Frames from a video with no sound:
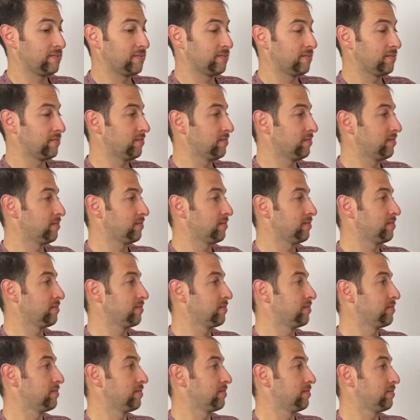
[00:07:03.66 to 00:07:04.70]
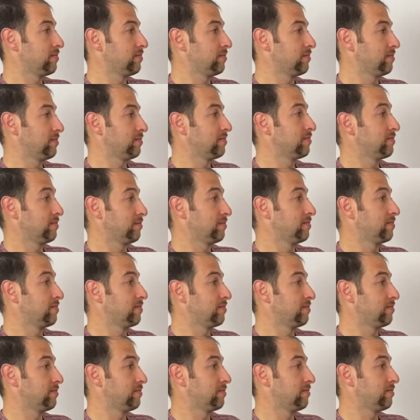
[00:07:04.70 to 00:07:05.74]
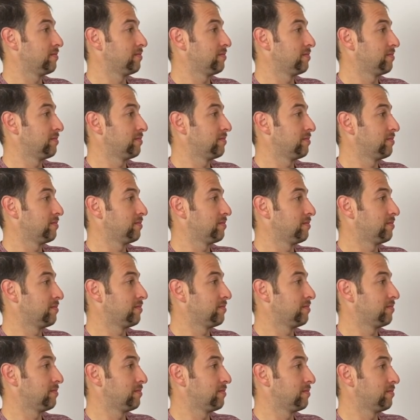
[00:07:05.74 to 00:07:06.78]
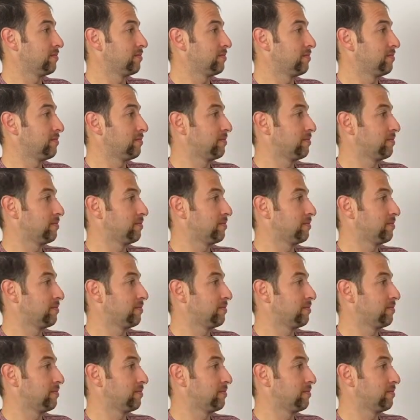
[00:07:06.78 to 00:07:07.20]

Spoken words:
(silent)